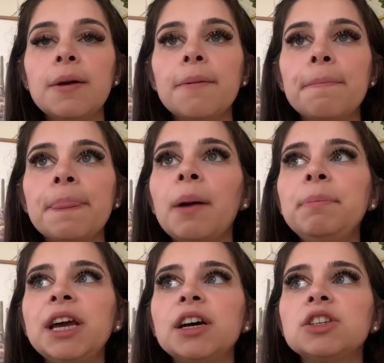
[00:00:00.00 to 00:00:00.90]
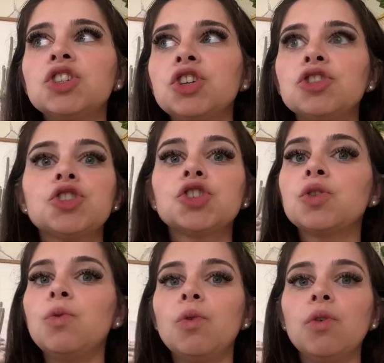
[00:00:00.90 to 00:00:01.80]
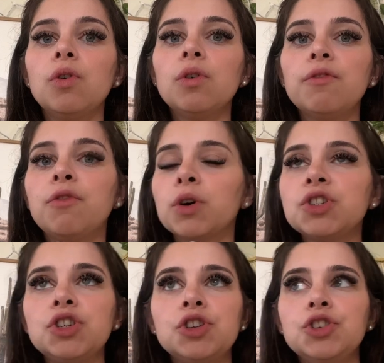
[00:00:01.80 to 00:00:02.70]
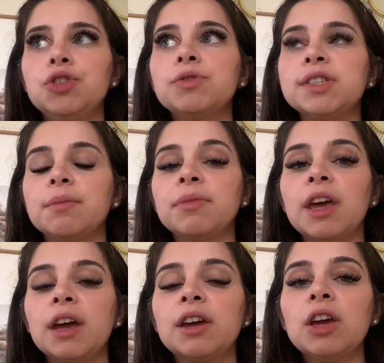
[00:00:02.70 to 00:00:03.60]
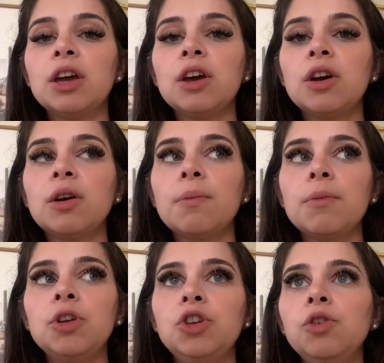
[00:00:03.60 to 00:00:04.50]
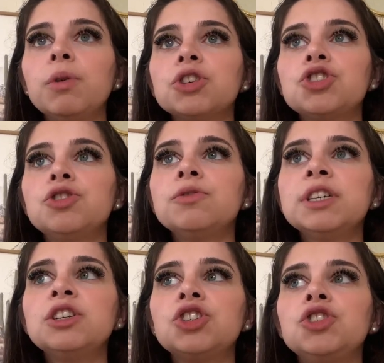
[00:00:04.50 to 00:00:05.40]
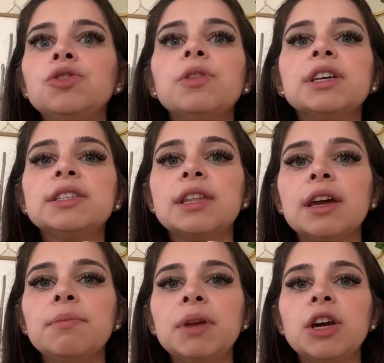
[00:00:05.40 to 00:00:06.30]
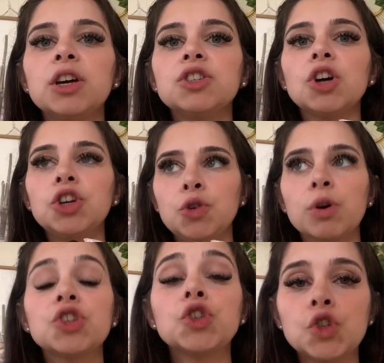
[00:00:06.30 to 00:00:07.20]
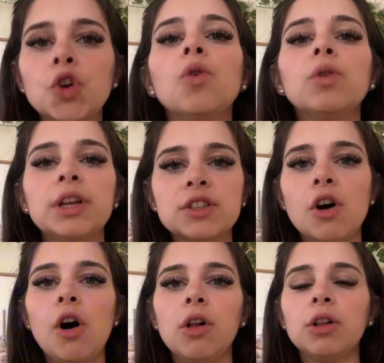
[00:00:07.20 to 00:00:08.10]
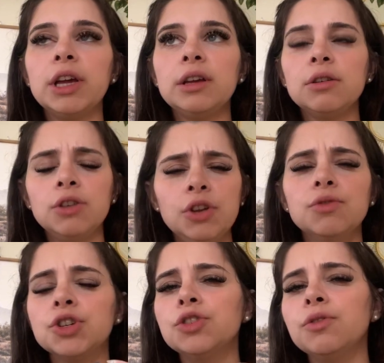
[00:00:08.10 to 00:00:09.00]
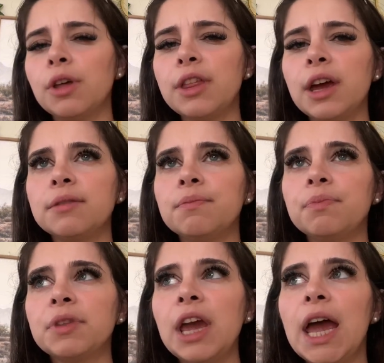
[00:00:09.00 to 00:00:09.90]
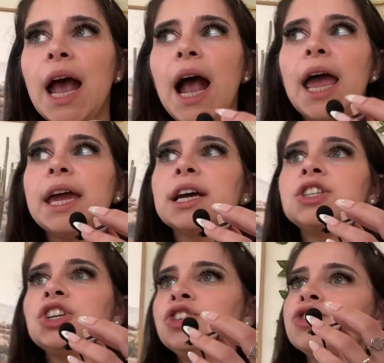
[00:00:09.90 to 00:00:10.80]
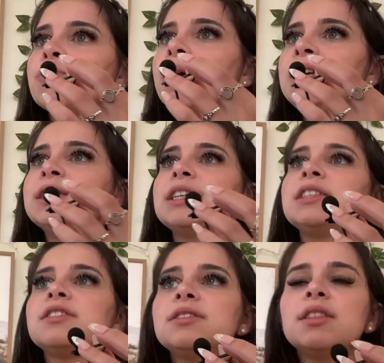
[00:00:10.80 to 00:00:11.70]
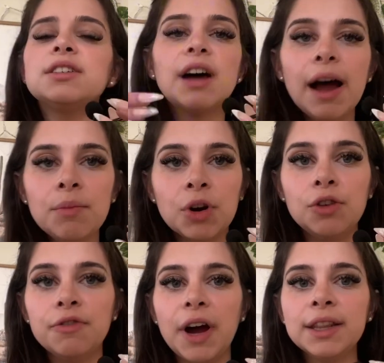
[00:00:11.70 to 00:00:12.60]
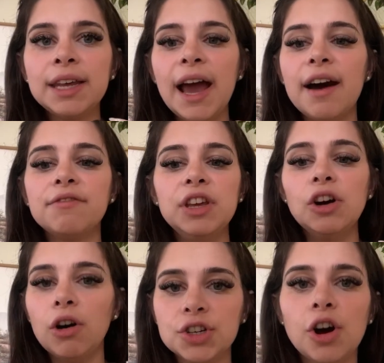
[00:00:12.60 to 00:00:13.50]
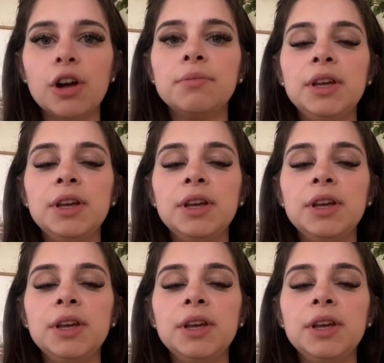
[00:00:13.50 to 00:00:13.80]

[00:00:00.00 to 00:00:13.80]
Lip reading: not because your school forced you to do something. You are choosing to do this thing because your soul is calling you to do the thing. And in your 20s, it's the time where you finally have the autonomy,